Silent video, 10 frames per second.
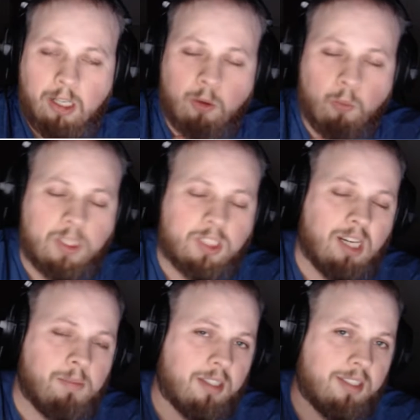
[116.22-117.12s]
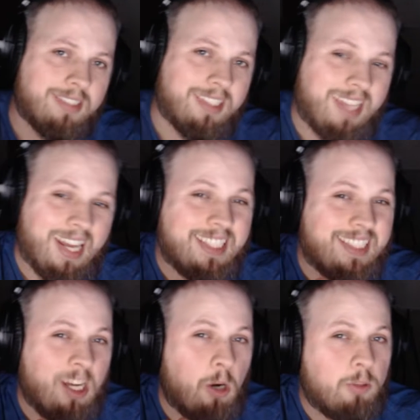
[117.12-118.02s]
What's great about this is that is
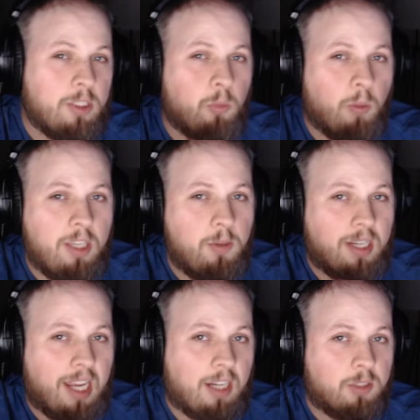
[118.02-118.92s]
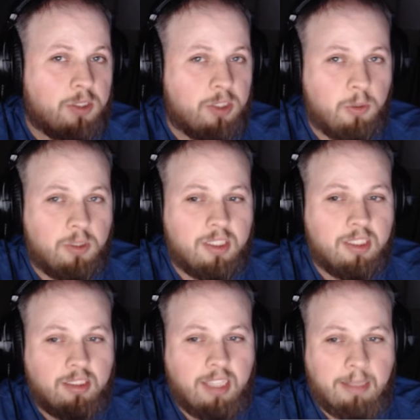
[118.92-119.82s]
the only way you can actually lose in
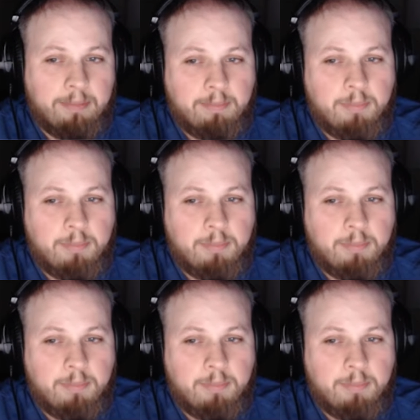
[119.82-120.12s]
this game,